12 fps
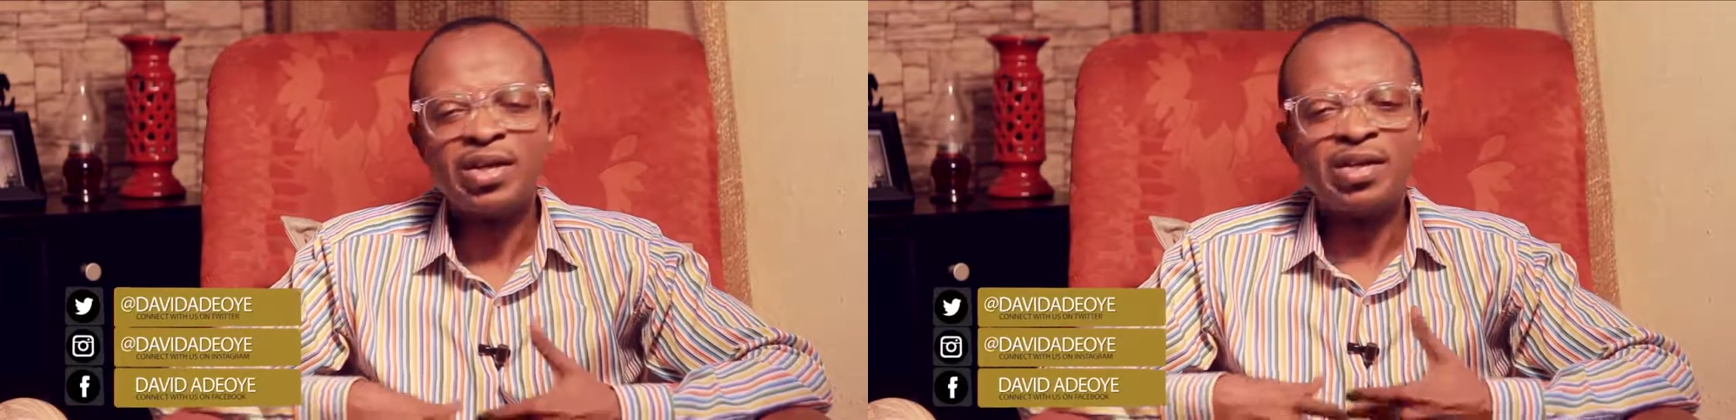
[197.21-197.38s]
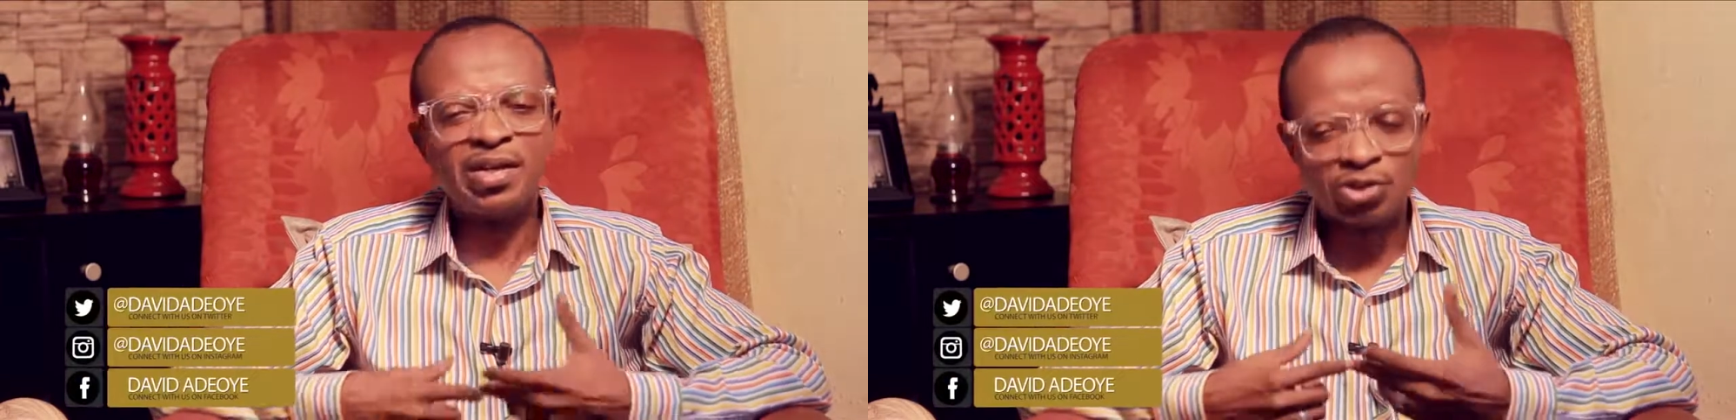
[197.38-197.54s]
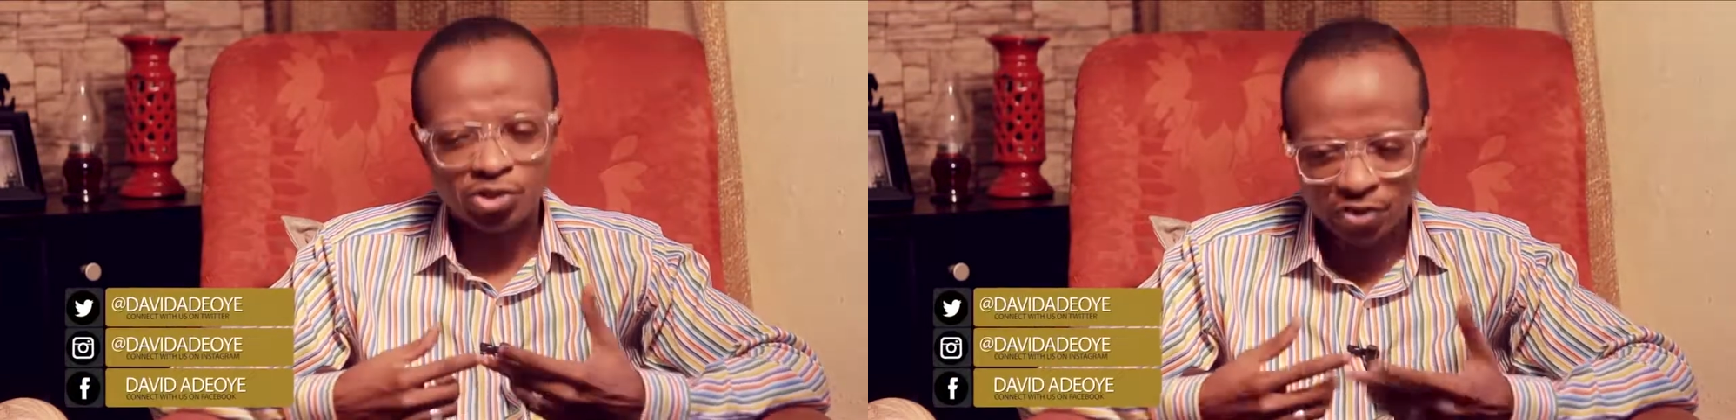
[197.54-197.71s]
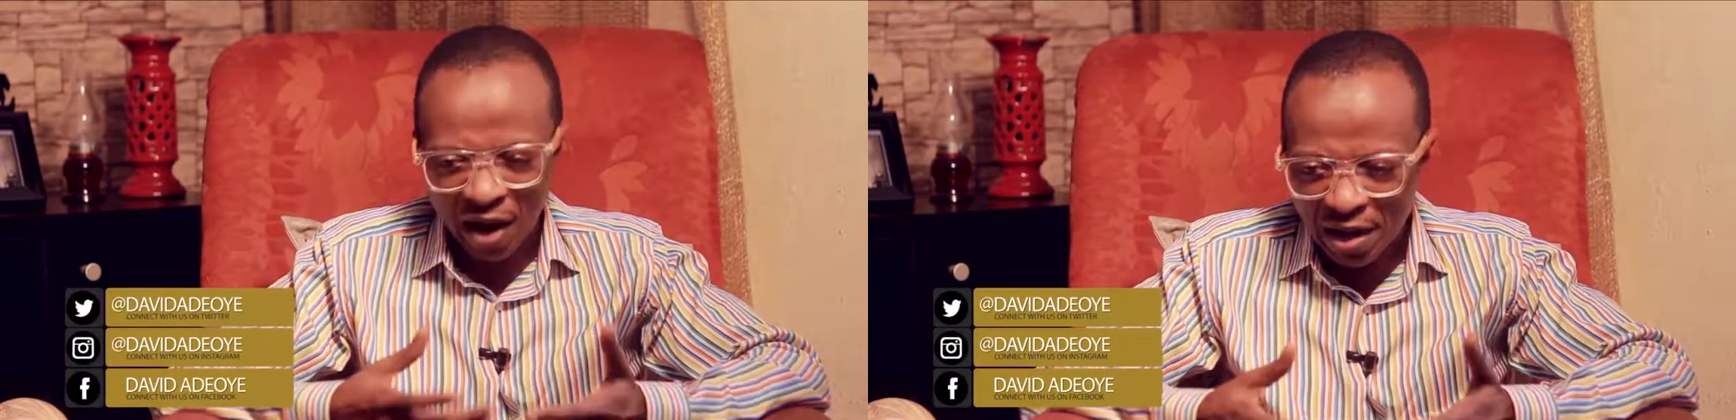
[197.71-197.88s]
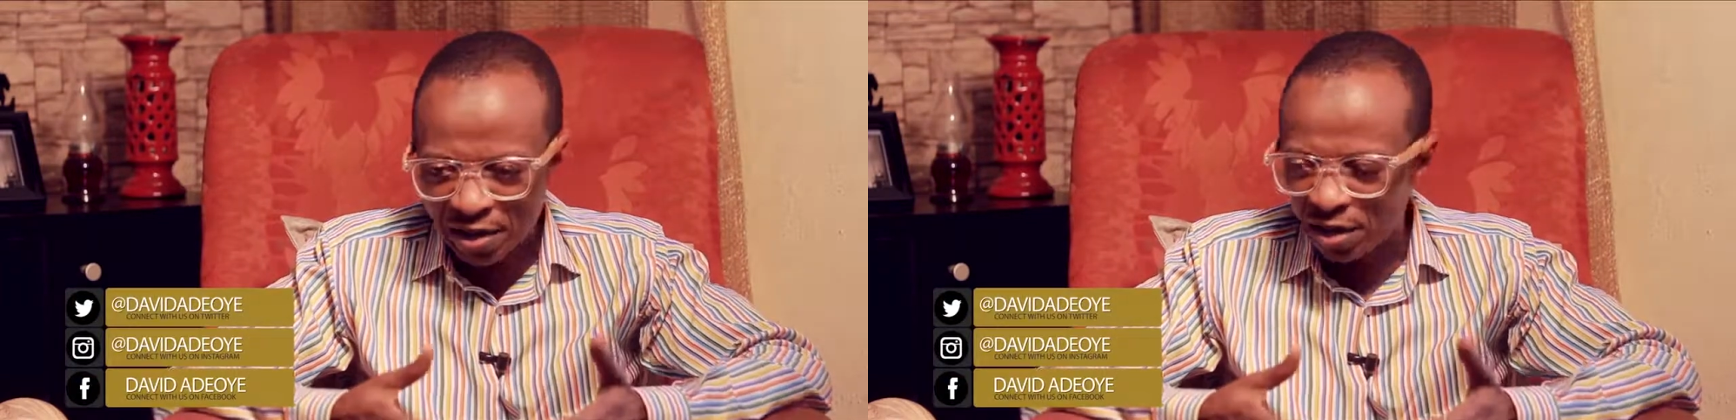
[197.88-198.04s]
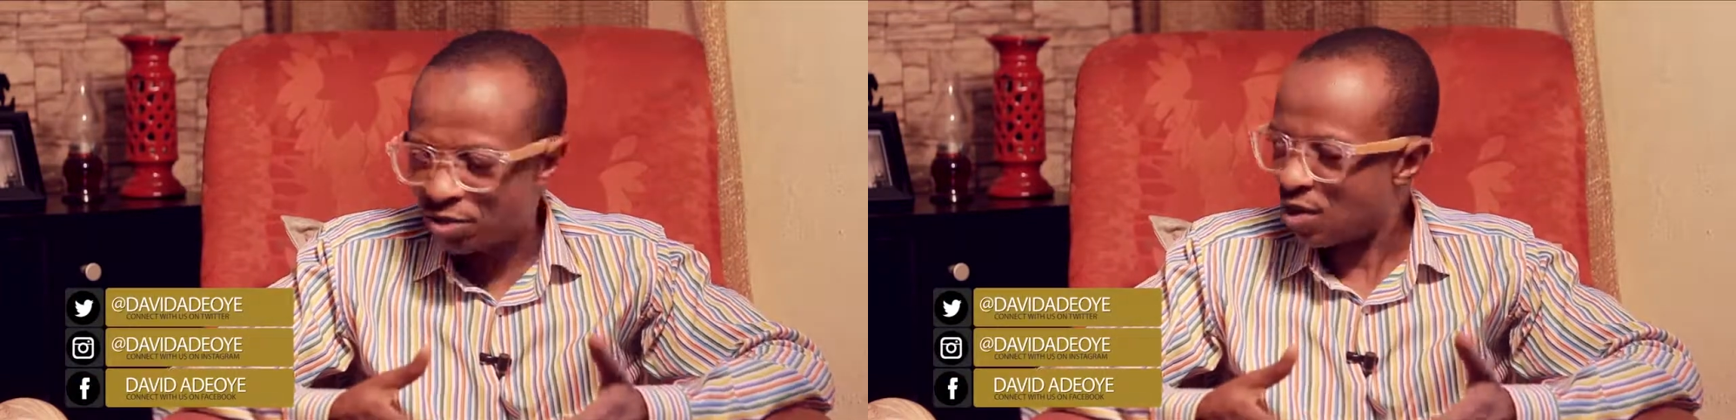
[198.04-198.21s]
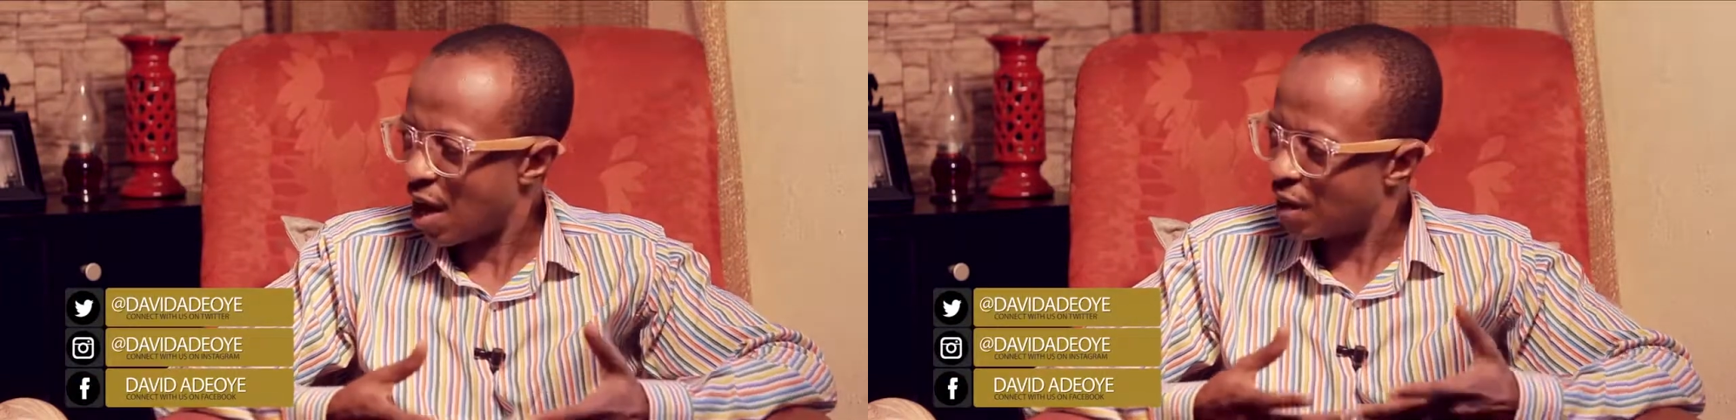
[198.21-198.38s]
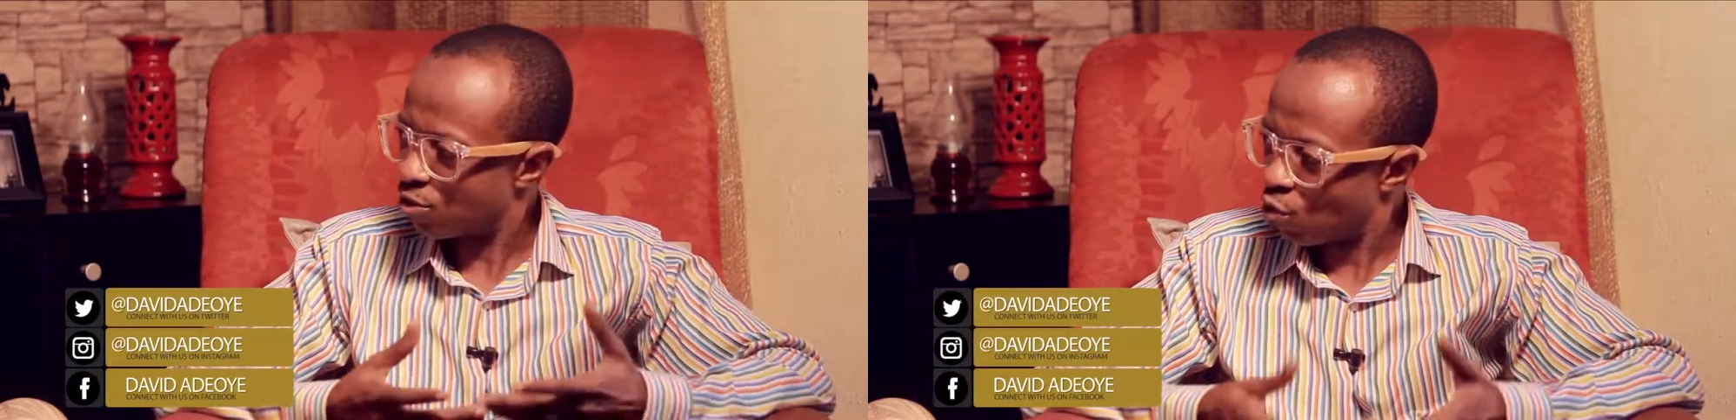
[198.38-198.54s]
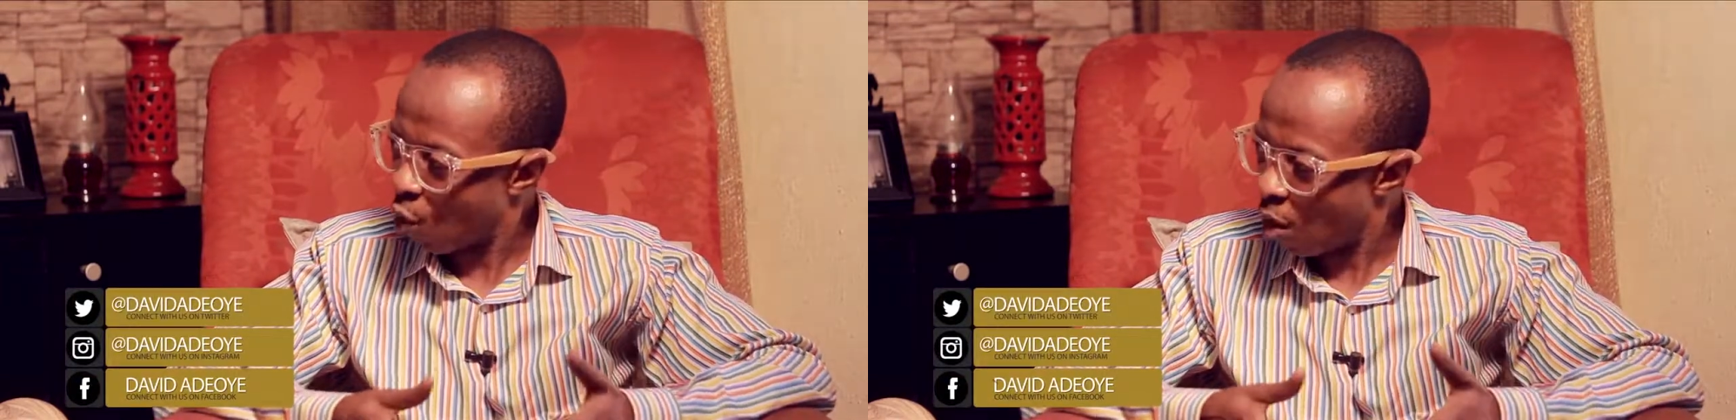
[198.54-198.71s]
He tried it and
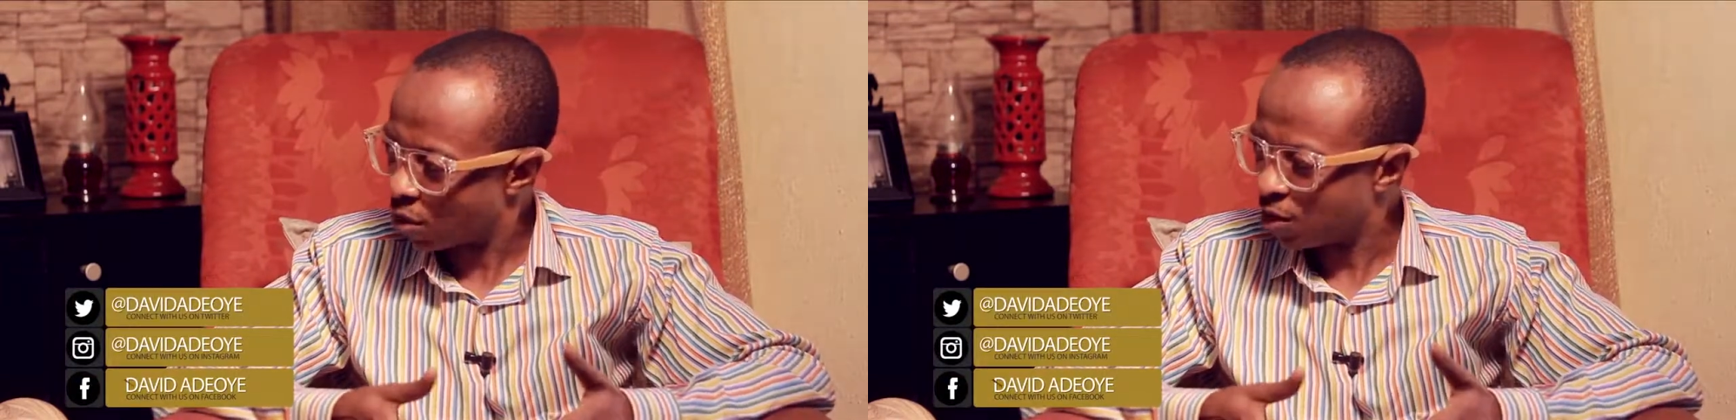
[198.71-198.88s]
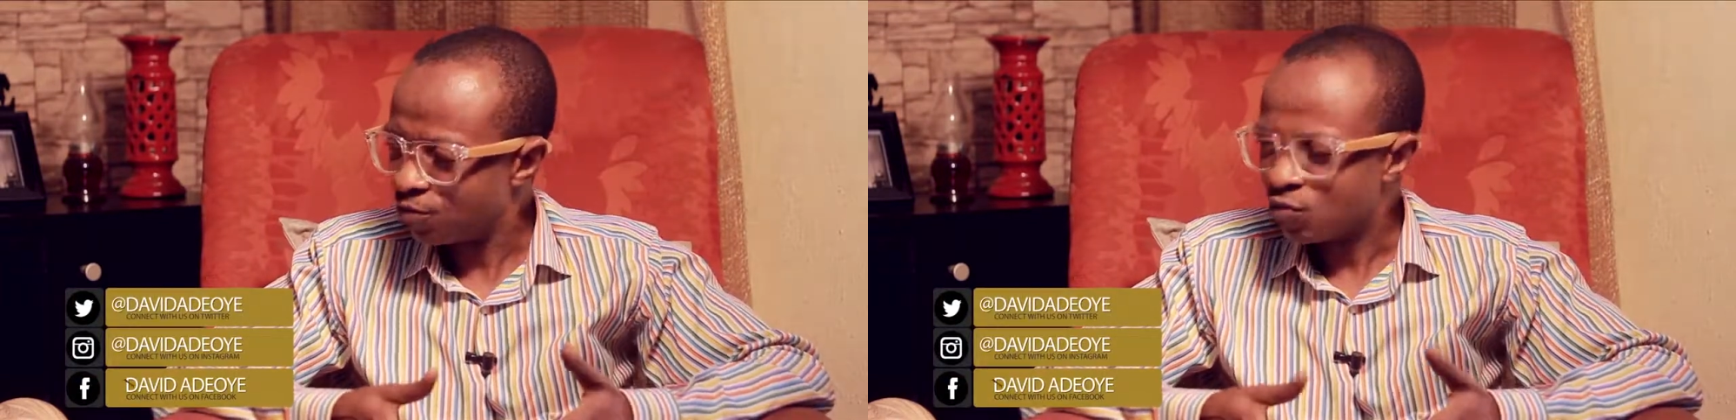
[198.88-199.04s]
it worked.